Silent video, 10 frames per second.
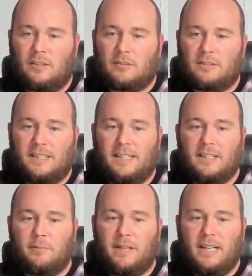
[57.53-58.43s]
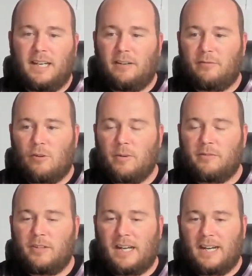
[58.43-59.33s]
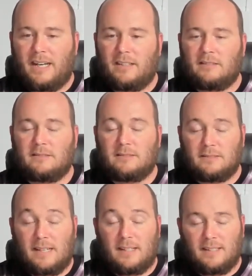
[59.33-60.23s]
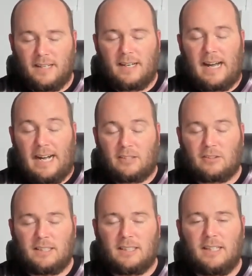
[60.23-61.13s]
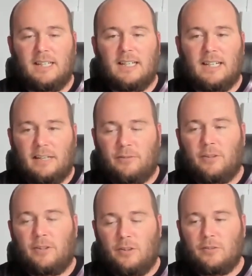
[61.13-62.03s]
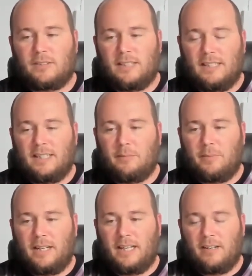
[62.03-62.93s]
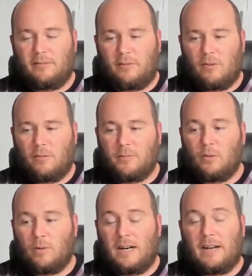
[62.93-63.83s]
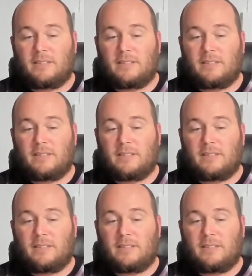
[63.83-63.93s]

Send it in PDF form if you can. And actually, if you do send it in PDF form, you will have